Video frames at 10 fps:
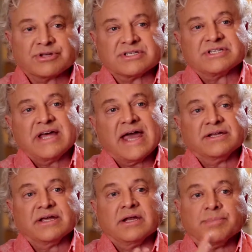stand
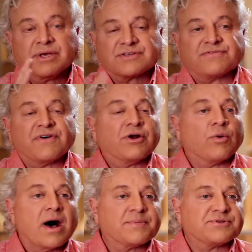in it, because photo
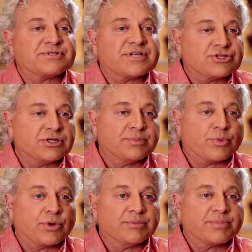ops are such an
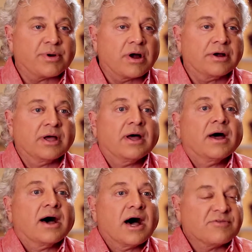important part
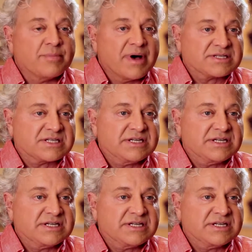of a must-see